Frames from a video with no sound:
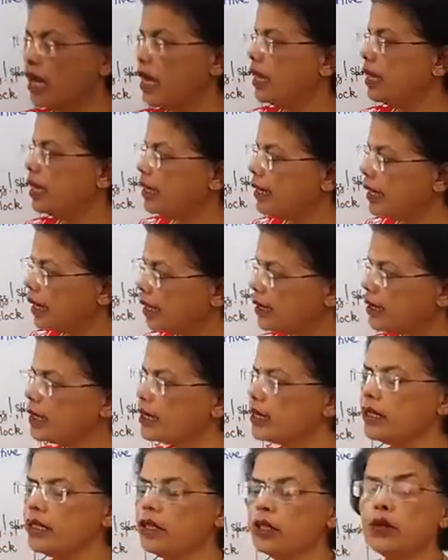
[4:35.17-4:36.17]
Next,
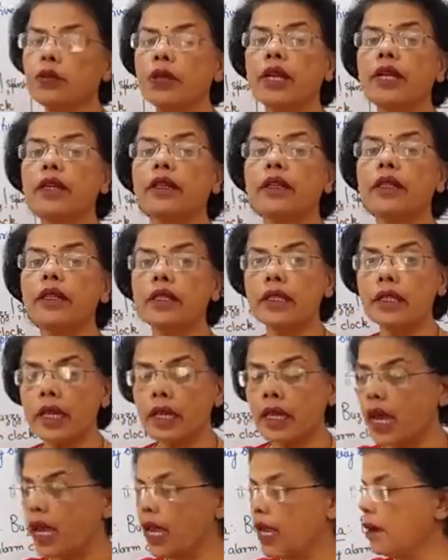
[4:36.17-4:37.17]
you can
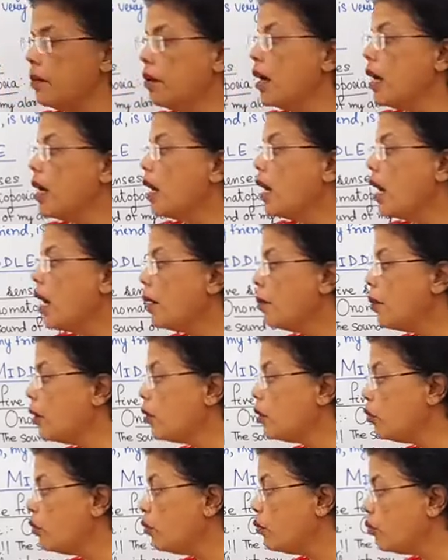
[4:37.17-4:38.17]
describe about
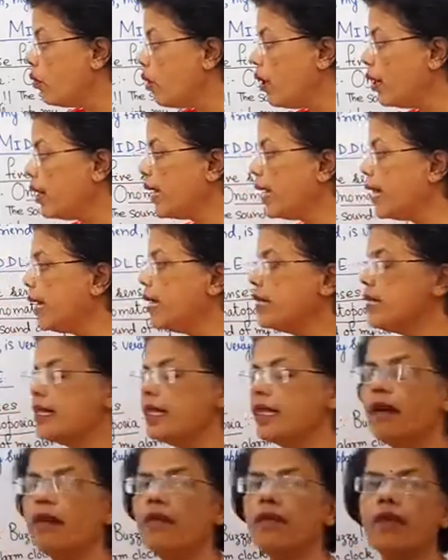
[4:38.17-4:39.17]
what is
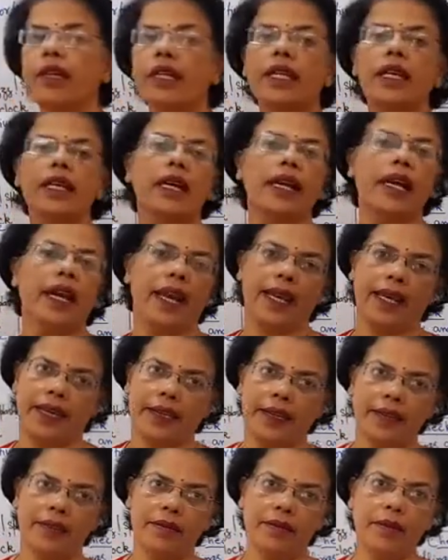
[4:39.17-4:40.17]
the weather like.
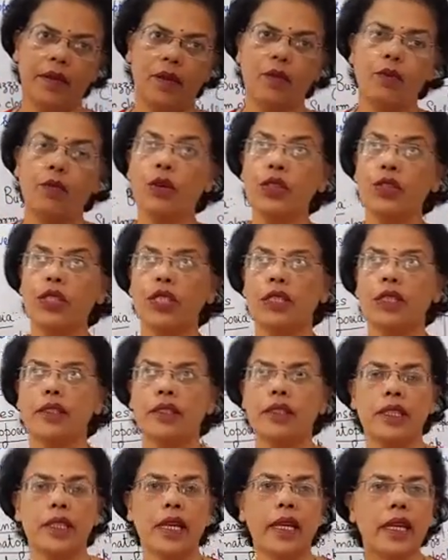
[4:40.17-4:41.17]
Was it a
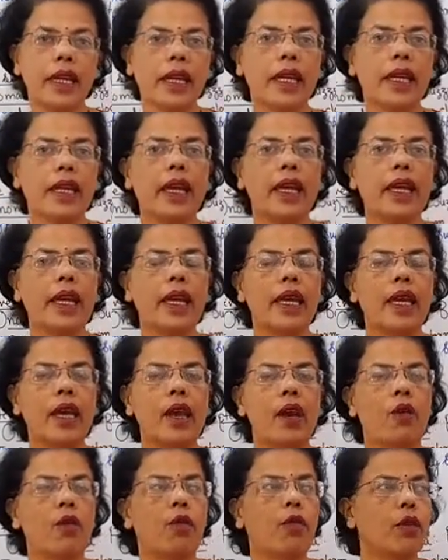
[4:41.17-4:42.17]
sunny day?
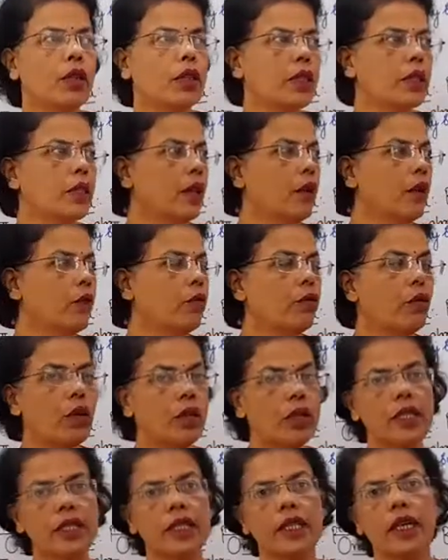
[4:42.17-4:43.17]

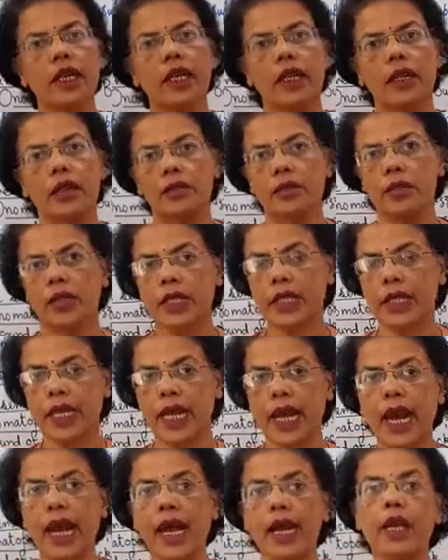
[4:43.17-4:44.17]
Was the
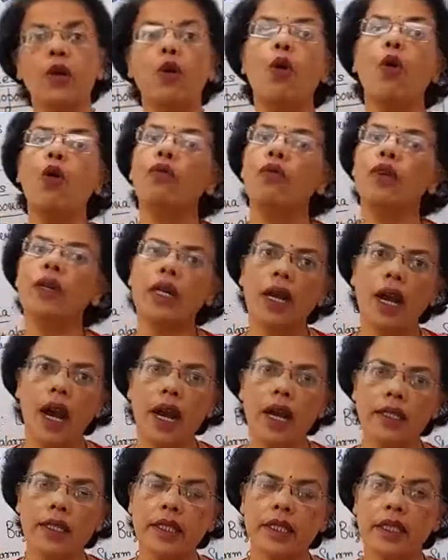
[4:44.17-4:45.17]
sky
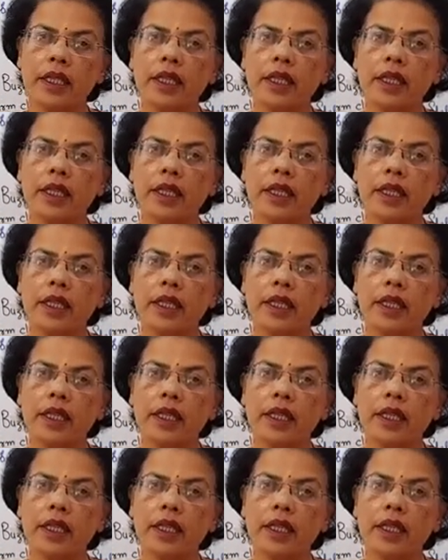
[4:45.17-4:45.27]
overcast?